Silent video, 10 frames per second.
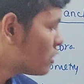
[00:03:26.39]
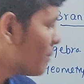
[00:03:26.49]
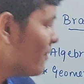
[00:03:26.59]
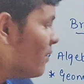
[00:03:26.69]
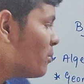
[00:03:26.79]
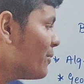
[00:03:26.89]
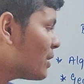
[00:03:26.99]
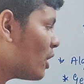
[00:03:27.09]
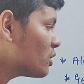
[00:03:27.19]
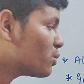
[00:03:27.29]
So before
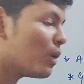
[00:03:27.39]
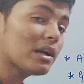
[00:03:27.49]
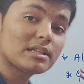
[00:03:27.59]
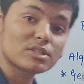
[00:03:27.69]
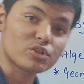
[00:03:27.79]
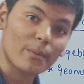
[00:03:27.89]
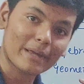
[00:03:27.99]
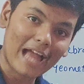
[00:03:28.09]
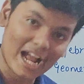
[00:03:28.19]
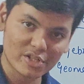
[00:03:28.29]
moving on to what this
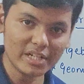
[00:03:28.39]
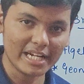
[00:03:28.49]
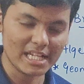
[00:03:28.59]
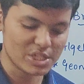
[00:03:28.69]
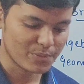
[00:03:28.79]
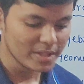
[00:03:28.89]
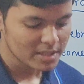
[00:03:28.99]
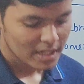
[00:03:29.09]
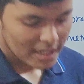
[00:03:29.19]
topic actually deals with,